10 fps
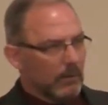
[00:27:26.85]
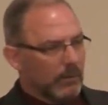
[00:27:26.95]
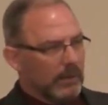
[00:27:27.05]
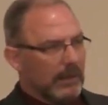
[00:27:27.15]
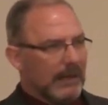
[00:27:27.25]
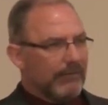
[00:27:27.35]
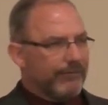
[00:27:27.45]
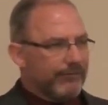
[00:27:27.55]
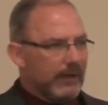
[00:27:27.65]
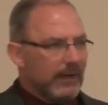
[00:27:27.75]
We need to have the
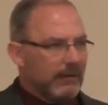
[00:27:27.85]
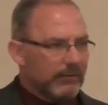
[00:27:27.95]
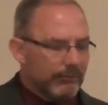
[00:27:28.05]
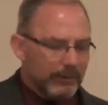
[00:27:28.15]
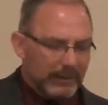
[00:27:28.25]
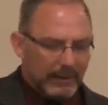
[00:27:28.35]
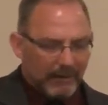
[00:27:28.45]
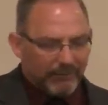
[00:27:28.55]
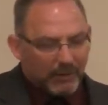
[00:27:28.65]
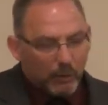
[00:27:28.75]
faith. We need to
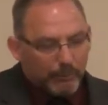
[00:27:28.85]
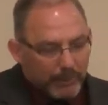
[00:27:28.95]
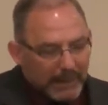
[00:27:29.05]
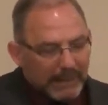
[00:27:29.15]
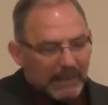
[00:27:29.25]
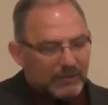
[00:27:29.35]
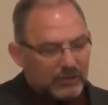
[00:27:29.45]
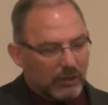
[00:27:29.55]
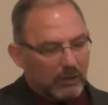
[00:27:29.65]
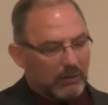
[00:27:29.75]
have the obedience
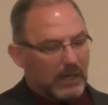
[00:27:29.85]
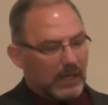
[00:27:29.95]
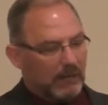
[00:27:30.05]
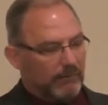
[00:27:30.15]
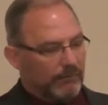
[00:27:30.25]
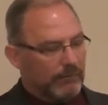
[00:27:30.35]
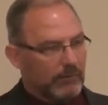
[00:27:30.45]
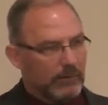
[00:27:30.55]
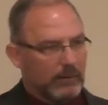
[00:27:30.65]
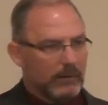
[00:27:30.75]
in our life
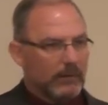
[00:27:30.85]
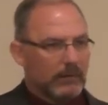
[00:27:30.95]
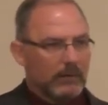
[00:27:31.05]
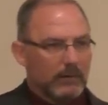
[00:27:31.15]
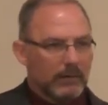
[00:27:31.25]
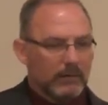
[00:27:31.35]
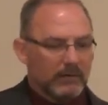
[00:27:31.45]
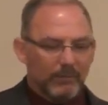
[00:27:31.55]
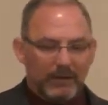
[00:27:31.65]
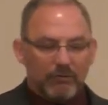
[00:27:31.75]

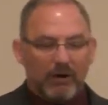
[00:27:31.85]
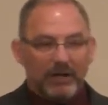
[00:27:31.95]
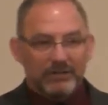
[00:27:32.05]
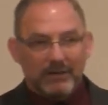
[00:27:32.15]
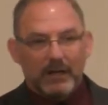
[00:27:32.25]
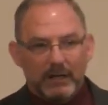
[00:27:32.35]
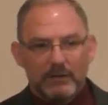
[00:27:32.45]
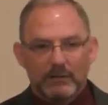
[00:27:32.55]
to be Christ like.